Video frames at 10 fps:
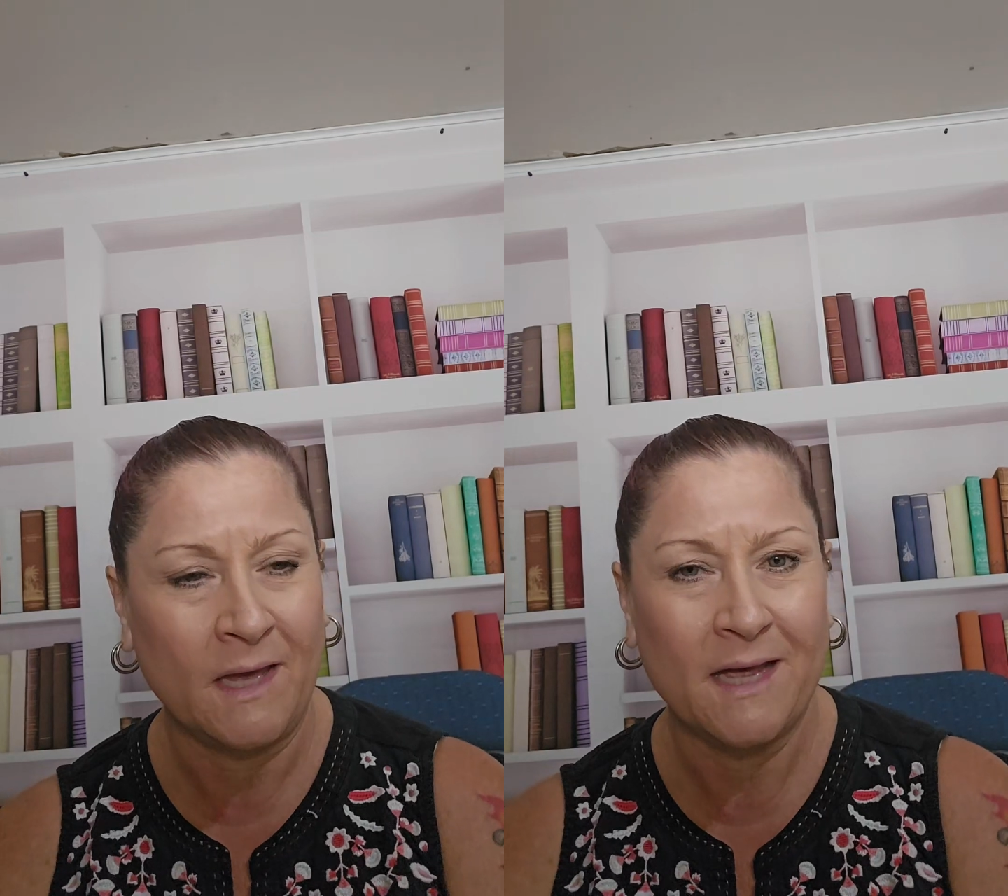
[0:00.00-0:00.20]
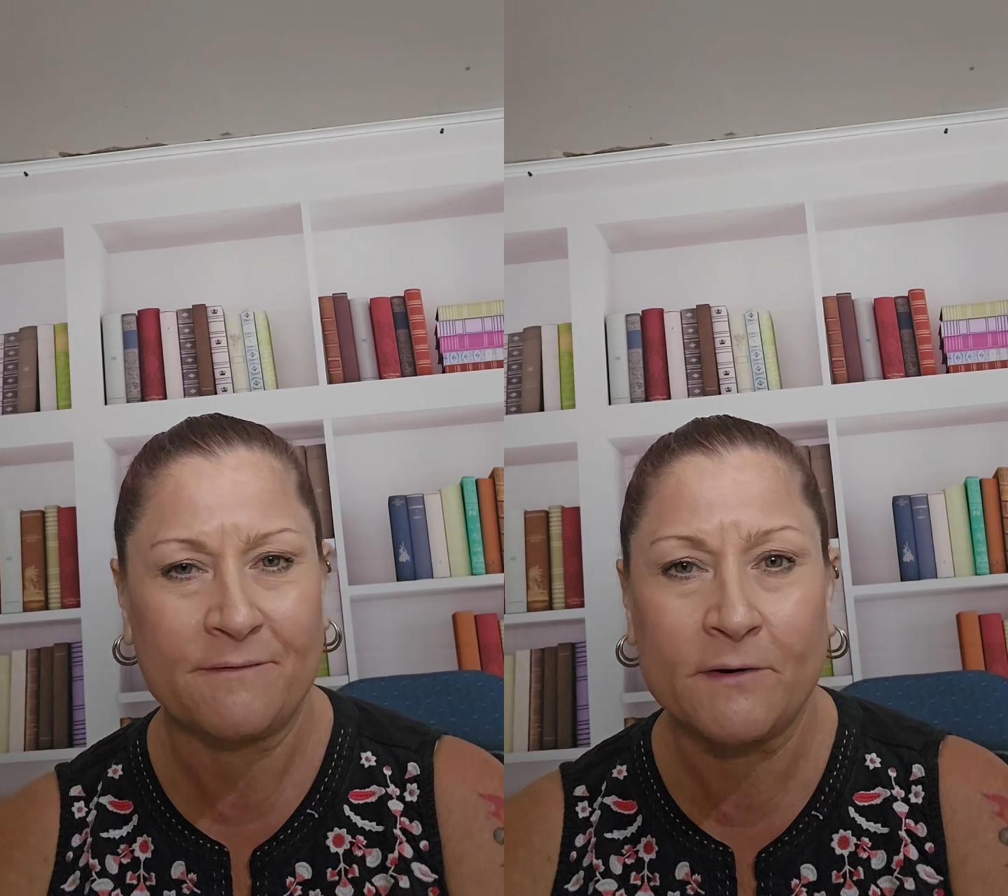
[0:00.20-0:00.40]

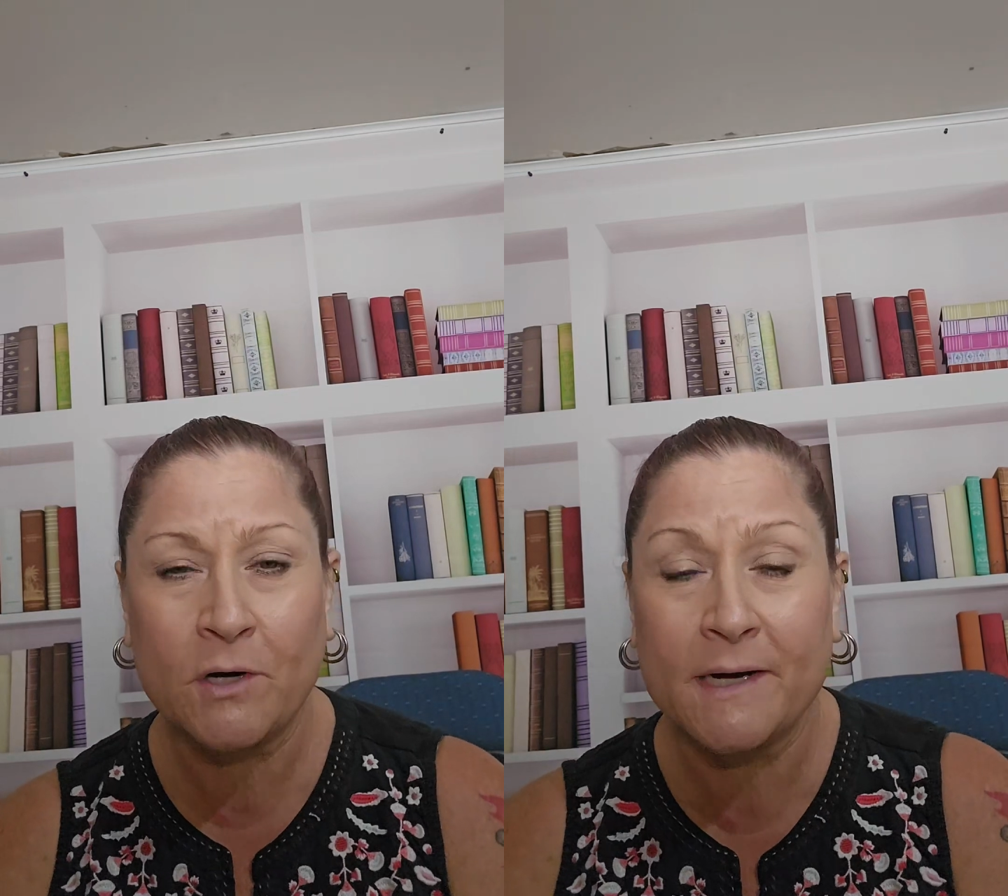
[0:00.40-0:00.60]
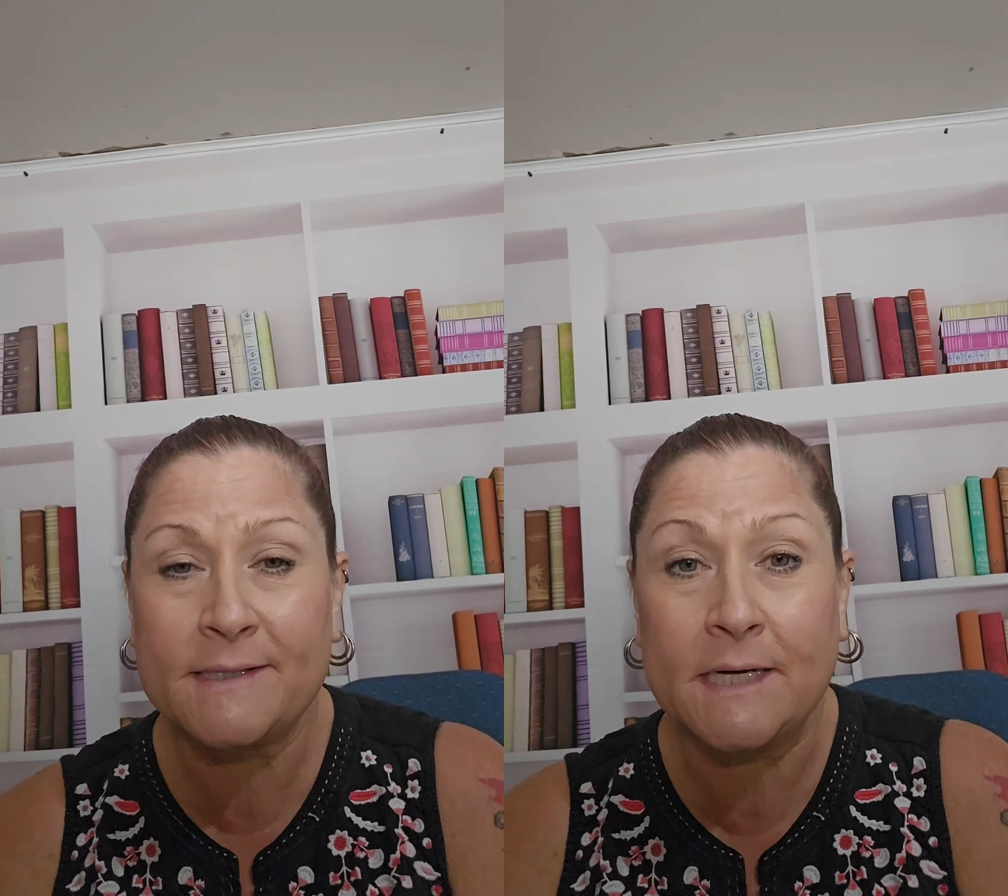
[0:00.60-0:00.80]
And I felt
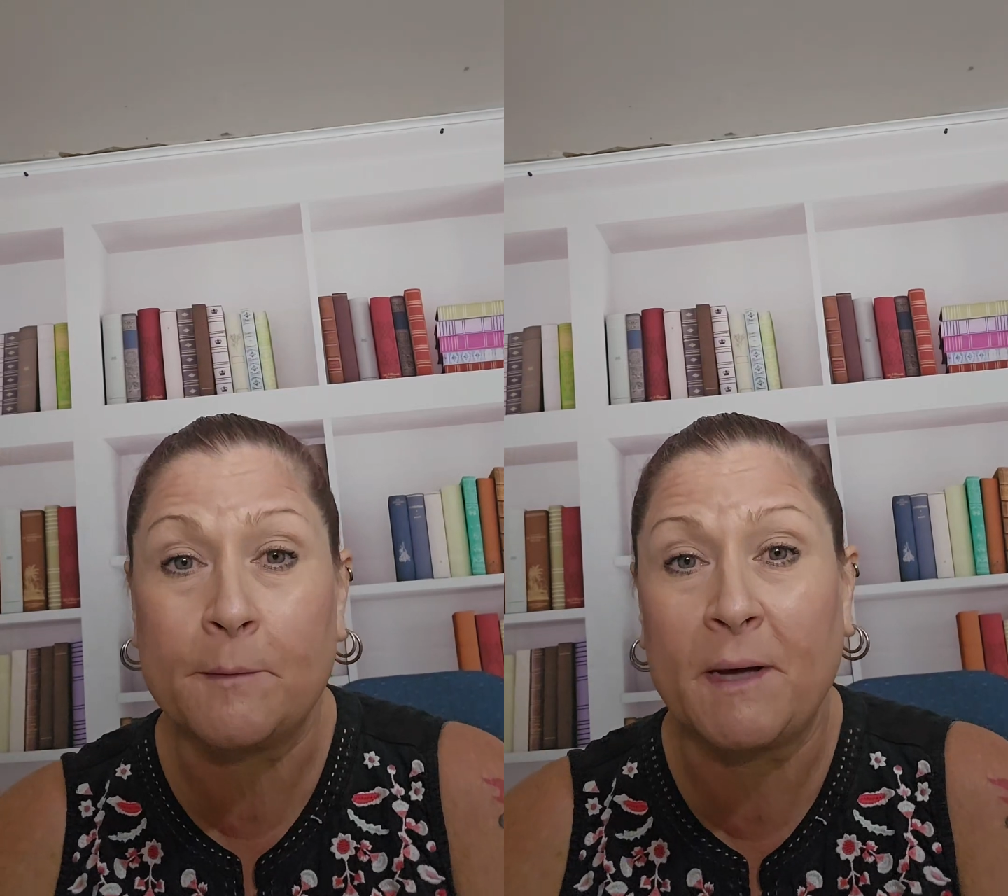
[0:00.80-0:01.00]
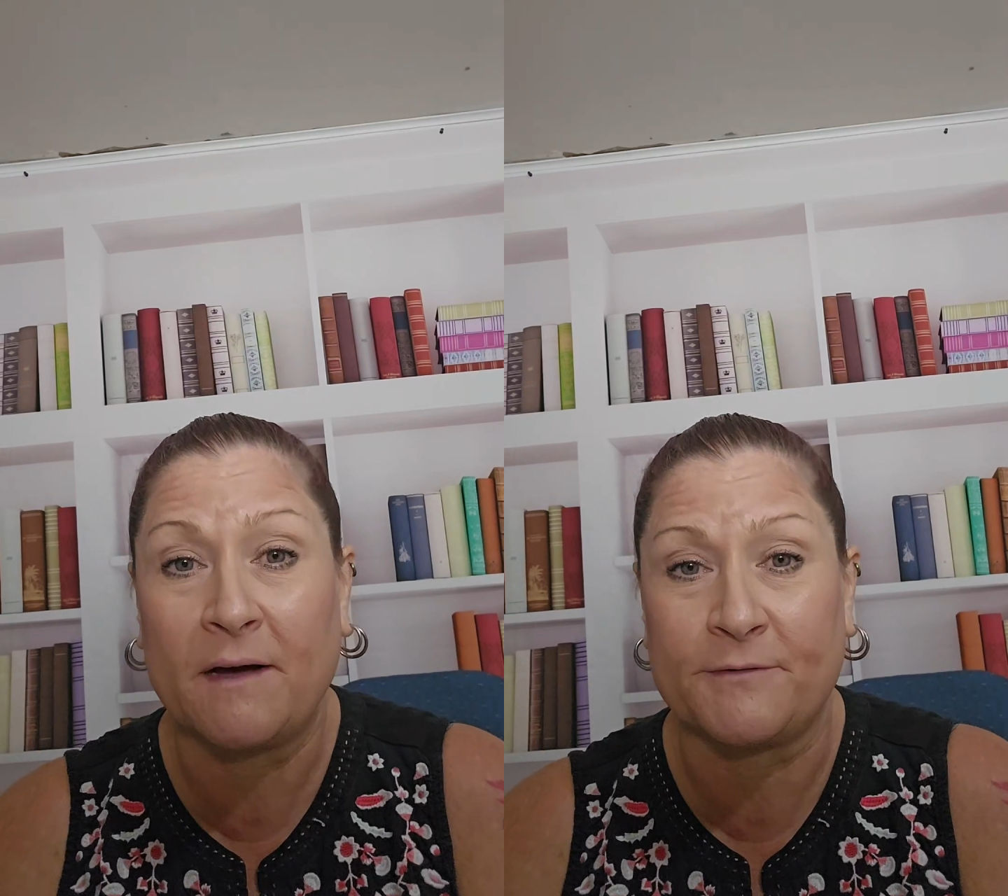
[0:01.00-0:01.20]
kind of
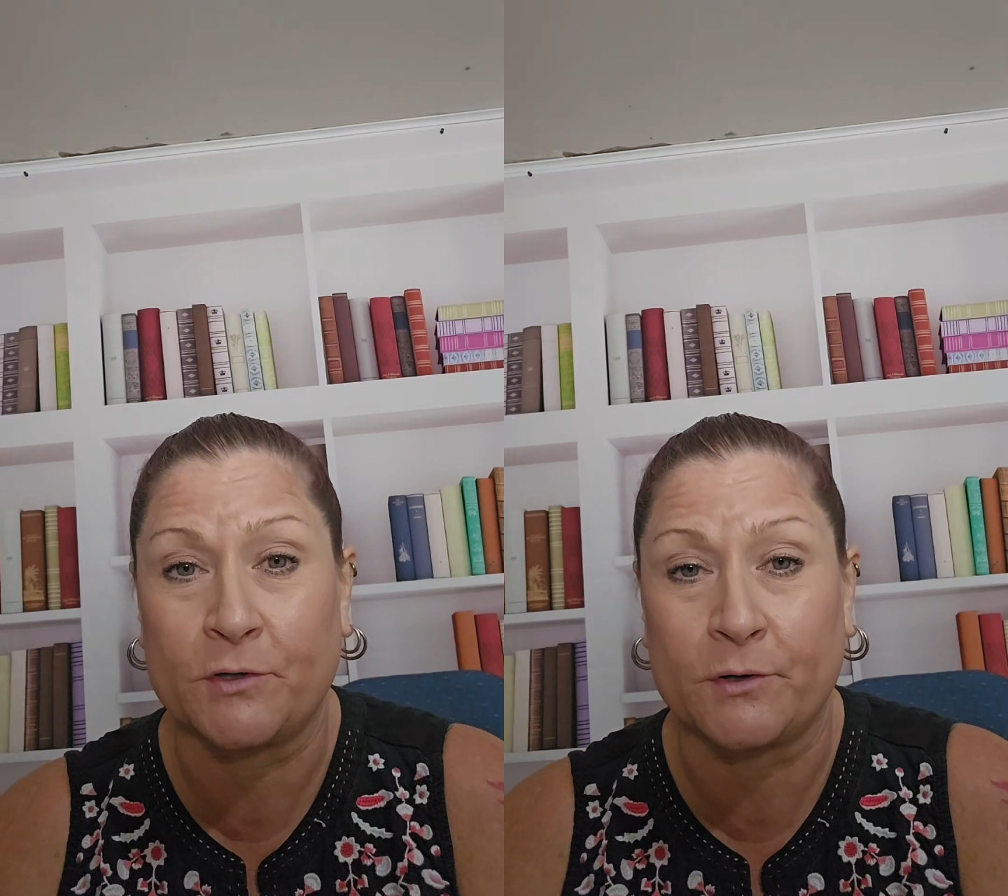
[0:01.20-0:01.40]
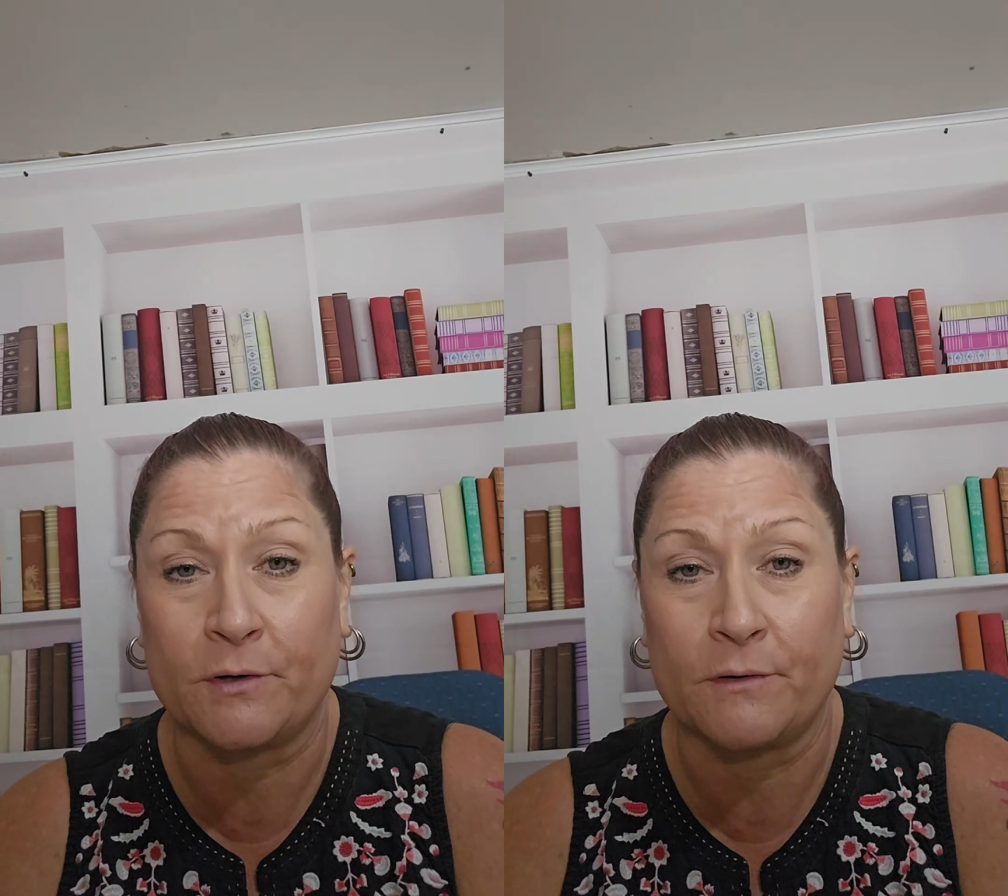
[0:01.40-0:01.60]
dumb after.